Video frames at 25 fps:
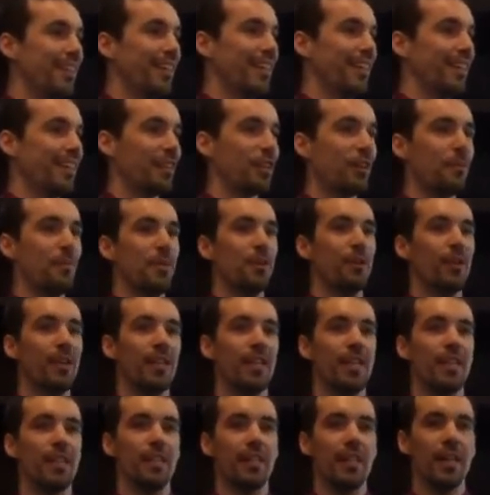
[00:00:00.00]
the
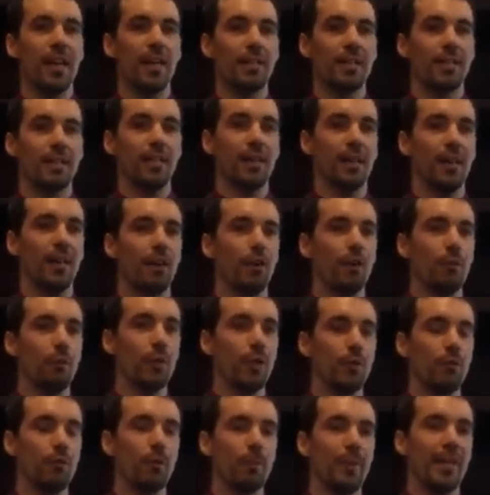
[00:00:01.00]
community that we
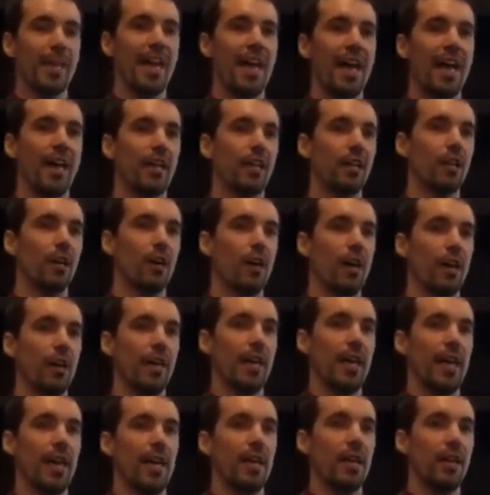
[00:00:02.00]
will be adding on
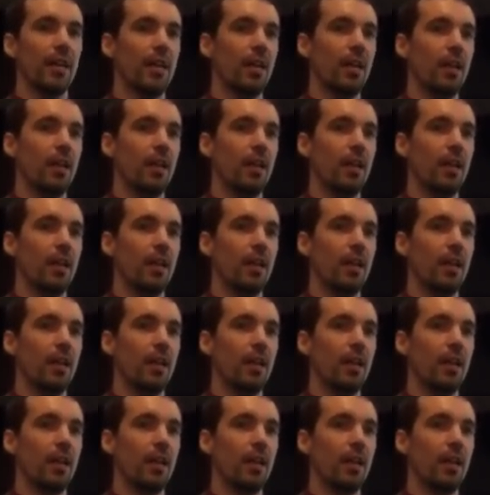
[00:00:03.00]
a